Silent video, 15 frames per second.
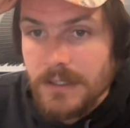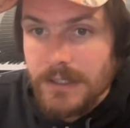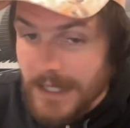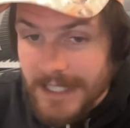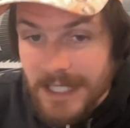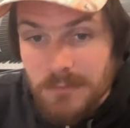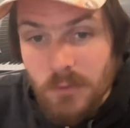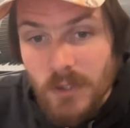I
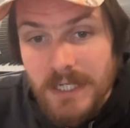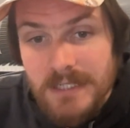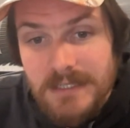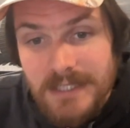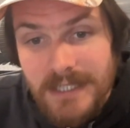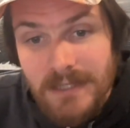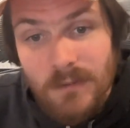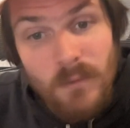keep wanting
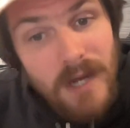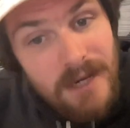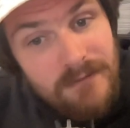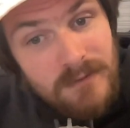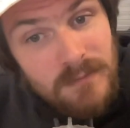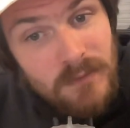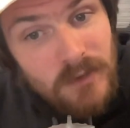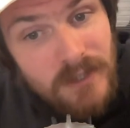to get away
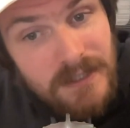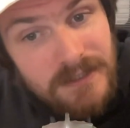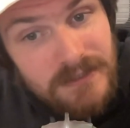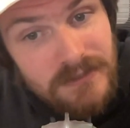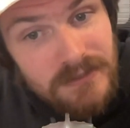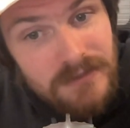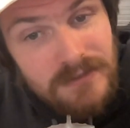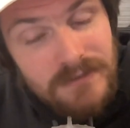from
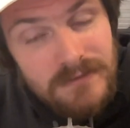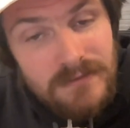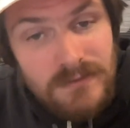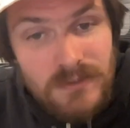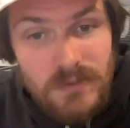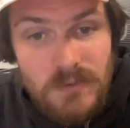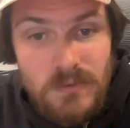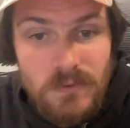Brooks
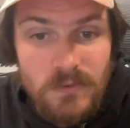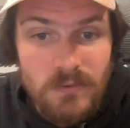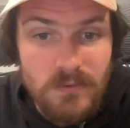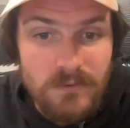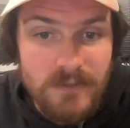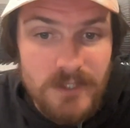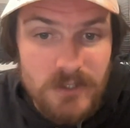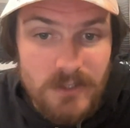
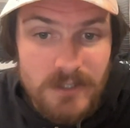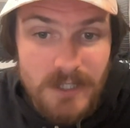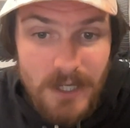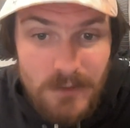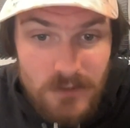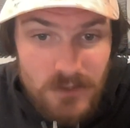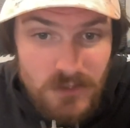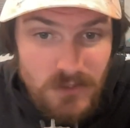to venture into
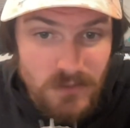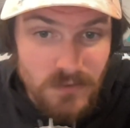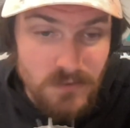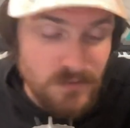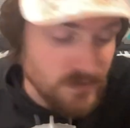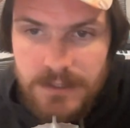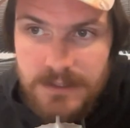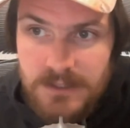other
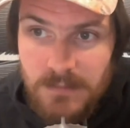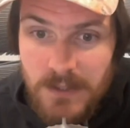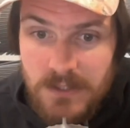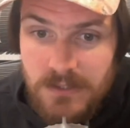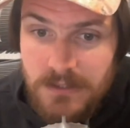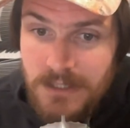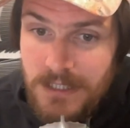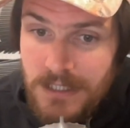shoes,
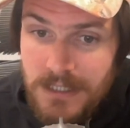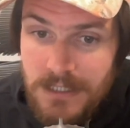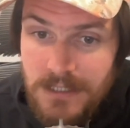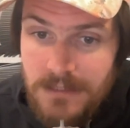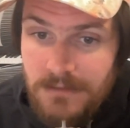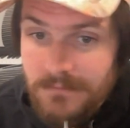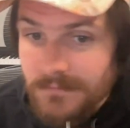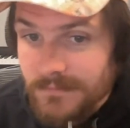
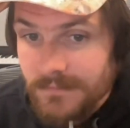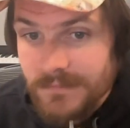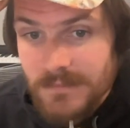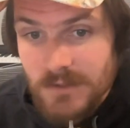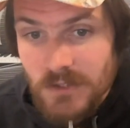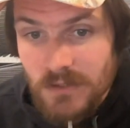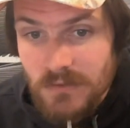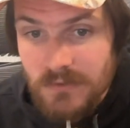especially
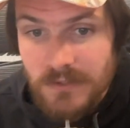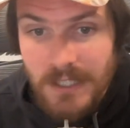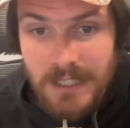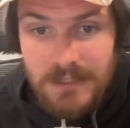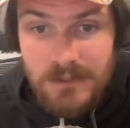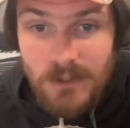shoes like